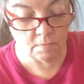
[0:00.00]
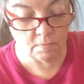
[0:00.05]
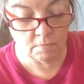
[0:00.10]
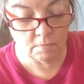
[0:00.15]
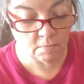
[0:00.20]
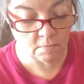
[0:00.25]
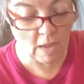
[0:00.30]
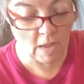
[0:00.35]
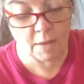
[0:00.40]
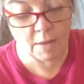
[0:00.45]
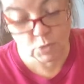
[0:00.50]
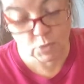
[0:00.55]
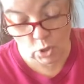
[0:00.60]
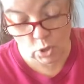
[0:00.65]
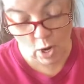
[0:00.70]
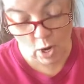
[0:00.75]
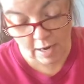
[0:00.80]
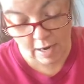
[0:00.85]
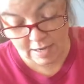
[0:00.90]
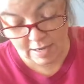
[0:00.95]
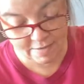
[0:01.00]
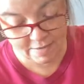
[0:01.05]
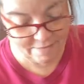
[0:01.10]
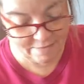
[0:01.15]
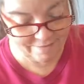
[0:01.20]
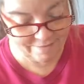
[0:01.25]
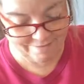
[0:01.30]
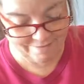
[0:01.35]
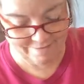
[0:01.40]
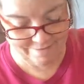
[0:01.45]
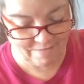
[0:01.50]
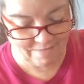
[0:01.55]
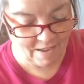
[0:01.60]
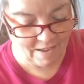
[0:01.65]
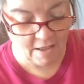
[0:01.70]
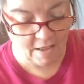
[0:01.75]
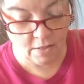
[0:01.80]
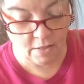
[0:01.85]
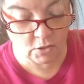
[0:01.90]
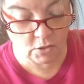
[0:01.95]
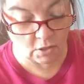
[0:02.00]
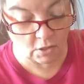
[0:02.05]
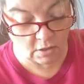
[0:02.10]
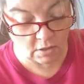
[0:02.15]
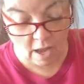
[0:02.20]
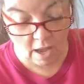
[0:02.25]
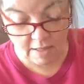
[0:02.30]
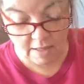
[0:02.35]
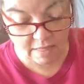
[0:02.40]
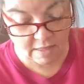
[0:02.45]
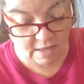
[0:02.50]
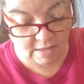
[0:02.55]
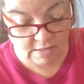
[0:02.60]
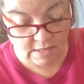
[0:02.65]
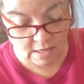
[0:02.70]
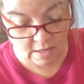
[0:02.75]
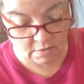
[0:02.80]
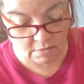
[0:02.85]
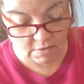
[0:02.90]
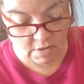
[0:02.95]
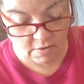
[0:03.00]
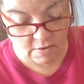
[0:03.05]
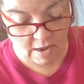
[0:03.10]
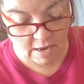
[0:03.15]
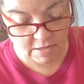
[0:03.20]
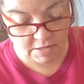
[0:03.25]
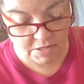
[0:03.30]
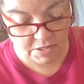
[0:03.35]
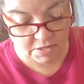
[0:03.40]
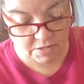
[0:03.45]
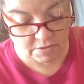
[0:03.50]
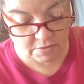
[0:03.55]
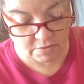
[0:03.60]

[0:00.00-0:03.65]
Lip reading: I'm trying. There's a lot of things I don't know how to do.